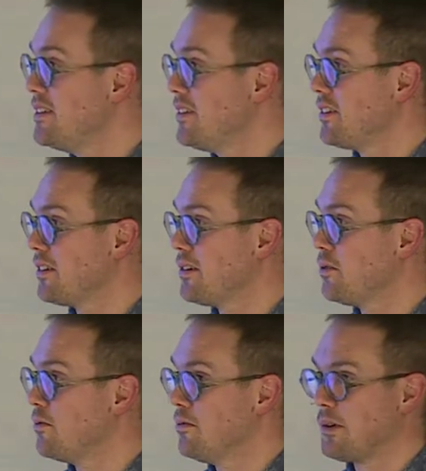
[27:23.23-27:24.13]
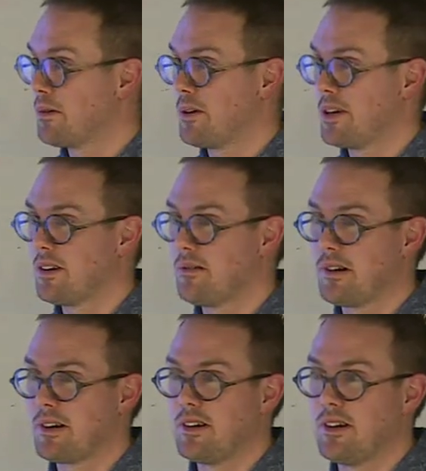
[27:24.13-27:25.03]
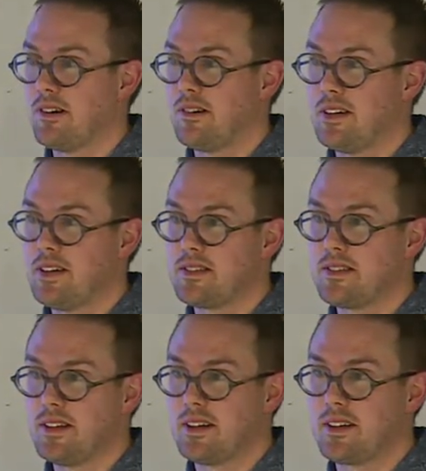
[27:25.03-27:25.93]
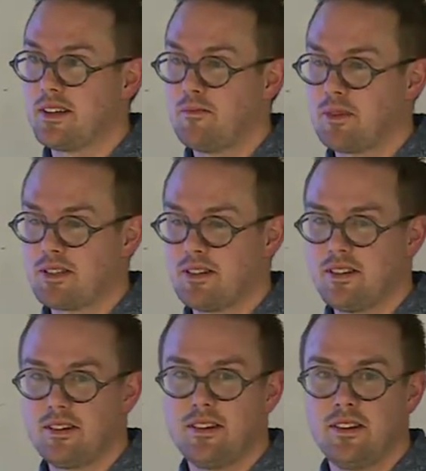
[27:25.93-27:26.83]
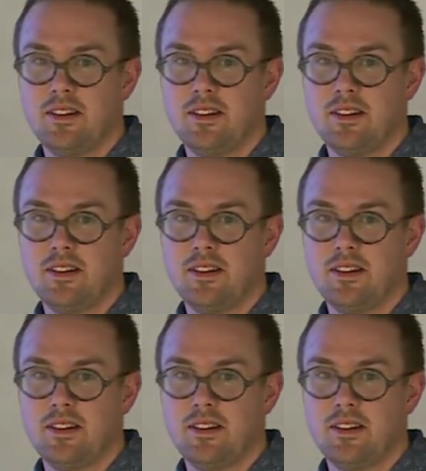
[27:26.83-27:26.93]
So what we're going to work on is like basically